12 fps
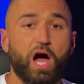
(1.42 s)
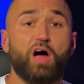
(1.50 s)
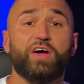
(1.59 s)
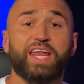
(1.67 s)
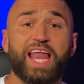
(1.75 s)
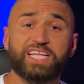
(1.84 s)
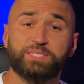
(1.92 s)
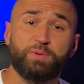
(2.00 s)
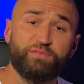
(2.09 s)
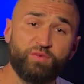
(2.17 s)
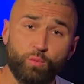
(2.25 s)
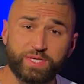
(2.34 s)
All right, lads,
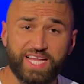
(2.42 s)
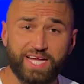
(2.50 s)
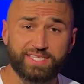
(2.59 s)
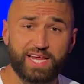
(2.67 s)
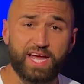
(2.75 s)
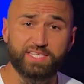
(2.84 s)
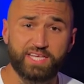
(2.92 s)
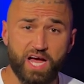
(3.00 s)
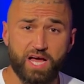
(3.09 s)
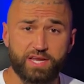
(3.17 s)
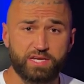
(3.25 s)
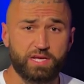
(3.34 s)
before we start today's
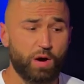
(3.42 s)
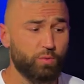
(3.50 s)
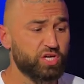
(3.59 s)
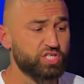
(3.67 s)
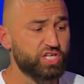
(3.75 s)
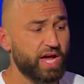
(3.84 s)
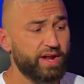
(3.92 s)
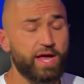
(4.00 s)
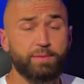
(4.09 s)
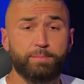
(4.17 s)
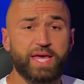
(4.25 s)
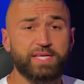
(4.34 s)
yarn, I want to shout
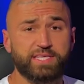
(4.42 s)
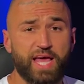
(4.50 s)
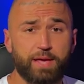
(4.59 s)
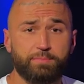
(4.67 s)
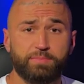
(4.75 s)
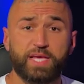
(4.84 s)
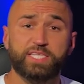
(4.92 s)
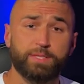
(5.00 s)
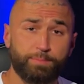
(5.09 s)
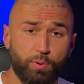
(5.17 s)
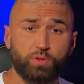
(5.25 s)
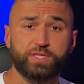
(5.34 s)
out Manscaped. They're
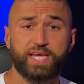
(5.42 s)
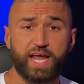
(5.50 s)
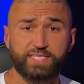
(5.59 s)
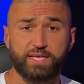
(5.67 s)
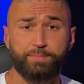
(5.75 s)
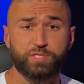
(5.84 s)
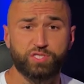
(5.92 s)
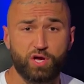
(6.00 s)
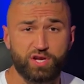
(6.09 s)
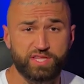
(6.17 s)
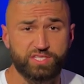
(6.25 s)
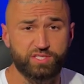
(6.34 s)
supporting today's
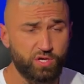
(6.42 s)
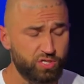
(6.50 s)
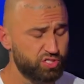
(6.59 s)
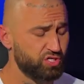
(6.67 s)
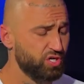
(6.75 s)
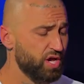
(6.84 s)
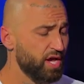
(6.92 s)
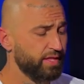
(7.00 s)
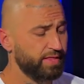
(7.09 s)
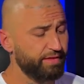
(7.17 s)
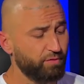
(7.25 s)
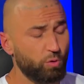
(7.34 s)
episode of The Search.
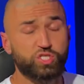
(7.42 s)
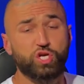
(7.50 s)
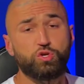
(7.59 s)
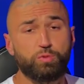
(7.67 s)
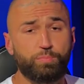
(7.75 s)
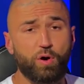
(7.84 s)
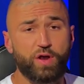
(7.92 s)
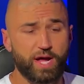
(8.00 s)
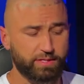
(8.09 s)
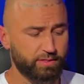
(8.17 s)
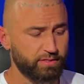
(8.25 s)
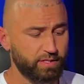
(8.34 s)
They've launched a new
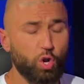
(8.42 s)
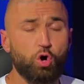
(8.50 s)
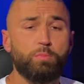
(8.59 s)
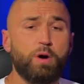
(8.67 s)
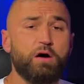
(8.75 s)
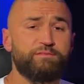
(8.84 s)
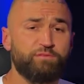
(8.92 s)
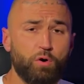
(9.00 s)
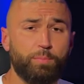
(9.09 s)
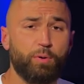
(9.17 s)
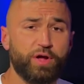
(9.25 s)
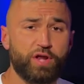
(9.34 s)
product, the Lawnmower
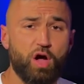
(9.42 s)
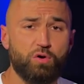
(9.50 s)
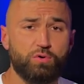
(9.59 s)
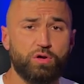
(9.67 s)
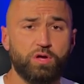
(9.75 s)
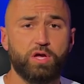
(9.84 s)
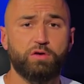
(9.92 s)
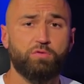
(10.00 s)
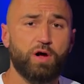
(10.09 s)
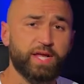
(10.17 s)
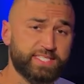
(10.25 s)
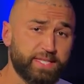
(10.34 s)
4.0,
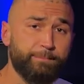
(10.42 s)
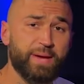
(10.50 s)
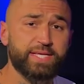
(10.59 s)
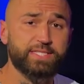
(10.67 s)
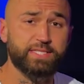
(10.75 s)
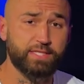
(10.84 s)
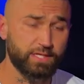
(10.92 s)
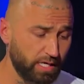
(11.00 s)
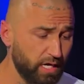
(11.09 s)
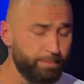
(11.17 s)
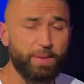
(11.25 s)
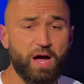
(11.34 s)
right? It's the best
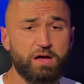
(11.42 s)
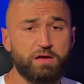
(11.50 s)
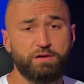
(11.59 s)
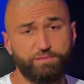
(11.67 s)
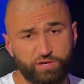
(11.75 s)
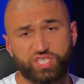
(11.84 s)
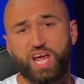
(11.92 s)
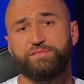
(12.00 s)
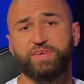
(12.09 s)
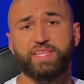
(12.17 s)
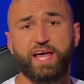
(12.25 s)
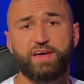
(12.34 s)
clipper for
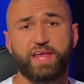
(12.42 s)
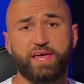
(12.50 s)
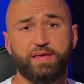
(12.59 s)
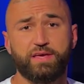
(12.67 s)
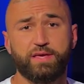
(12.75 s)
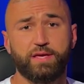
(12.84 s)
shaving down there.